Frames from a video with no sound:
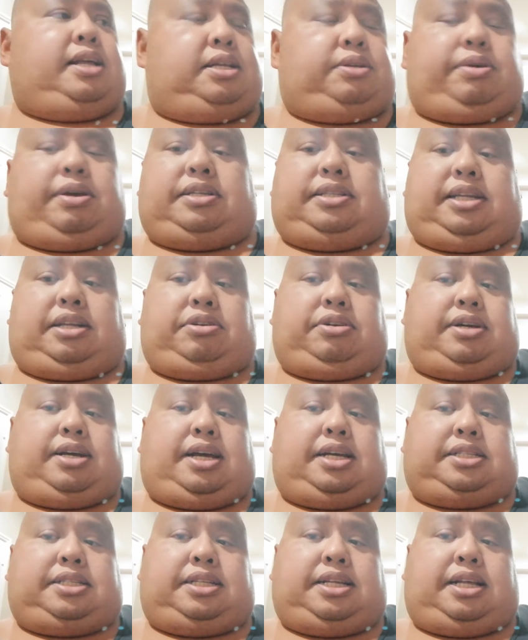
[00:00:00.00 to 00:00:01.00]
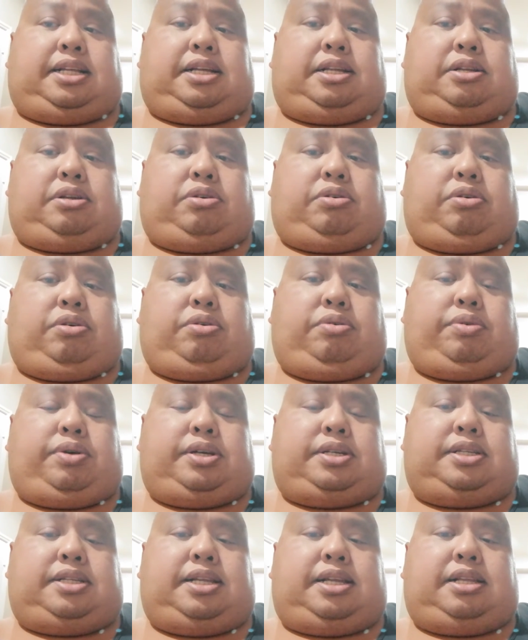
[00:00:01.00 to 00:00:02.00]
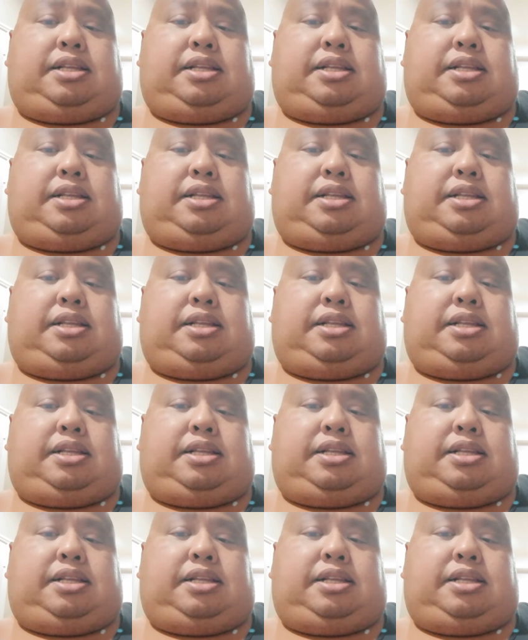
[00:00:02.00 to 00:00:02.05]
That's why I tell you guys that you always,